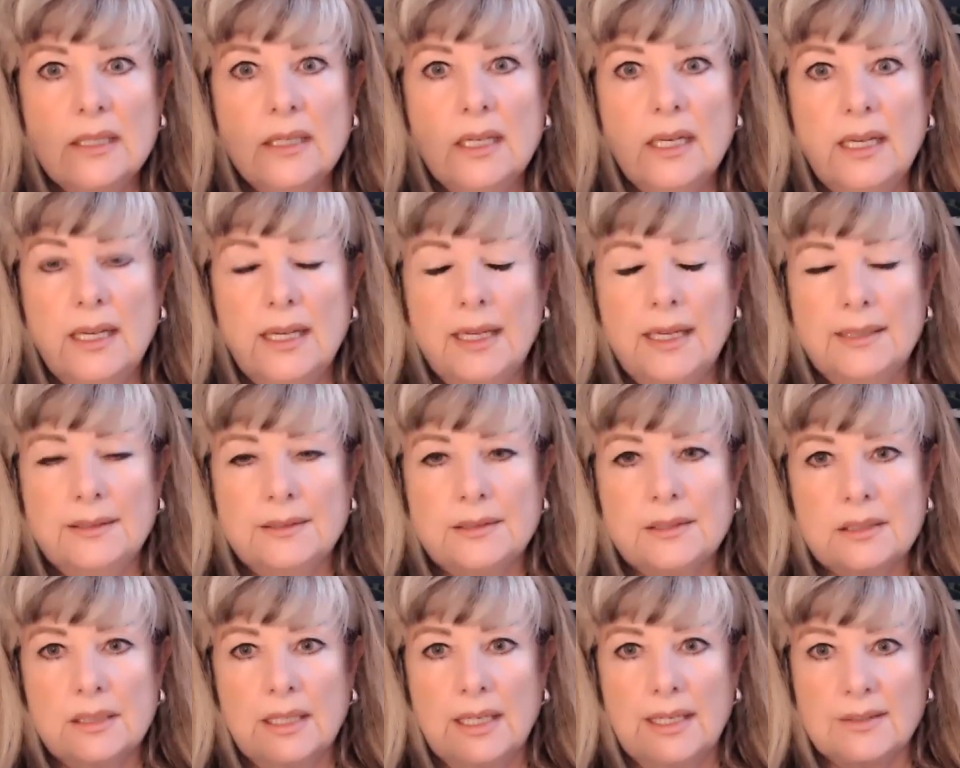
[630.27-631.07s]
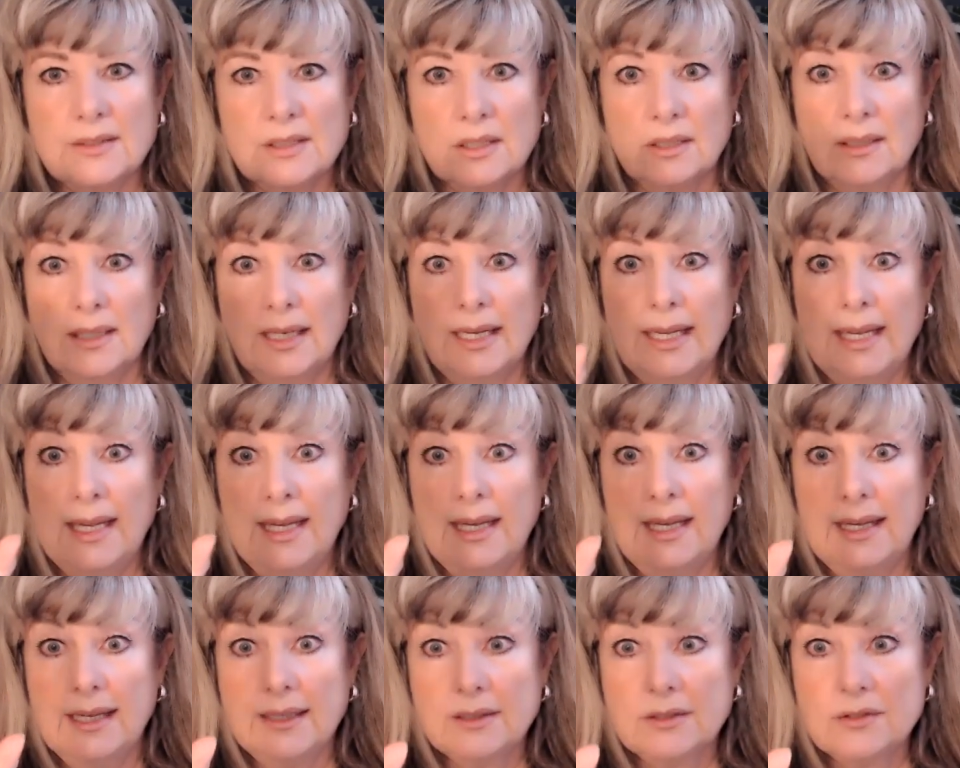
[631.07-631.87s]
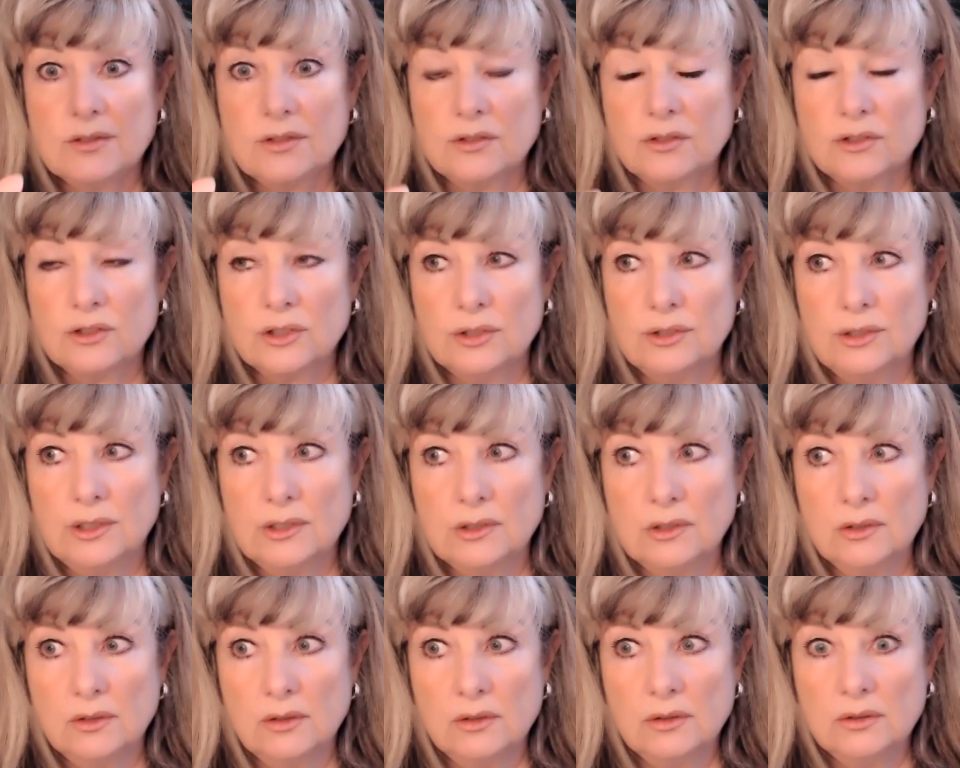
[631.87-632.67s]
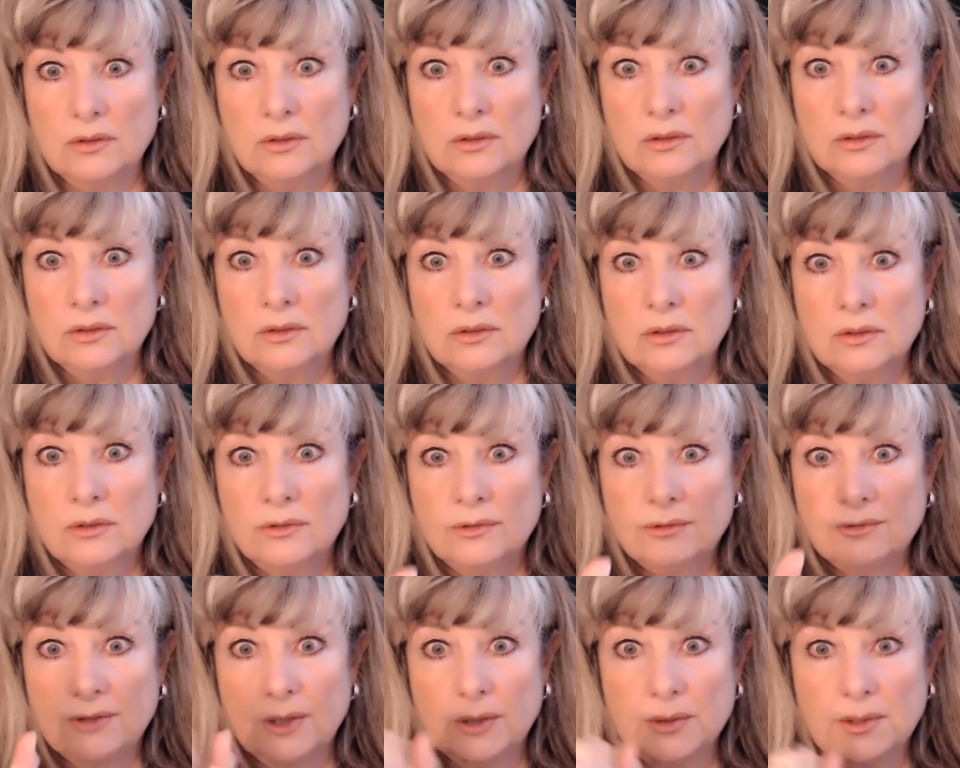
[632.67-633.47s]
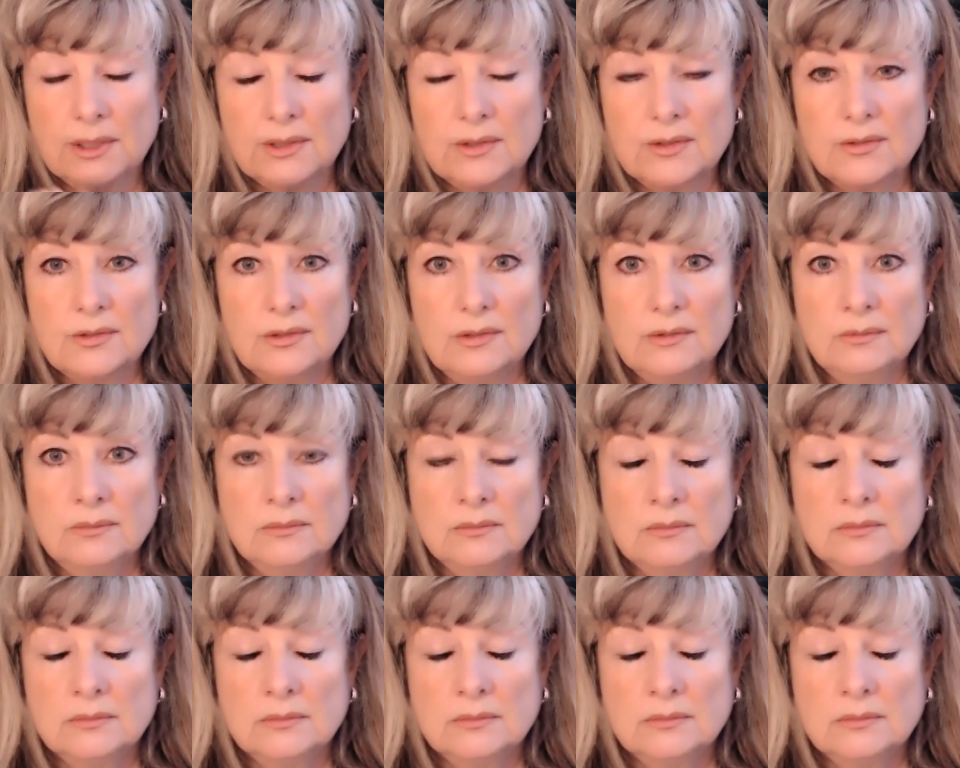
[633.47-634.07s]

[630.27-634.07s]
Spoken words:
and it's an external focus,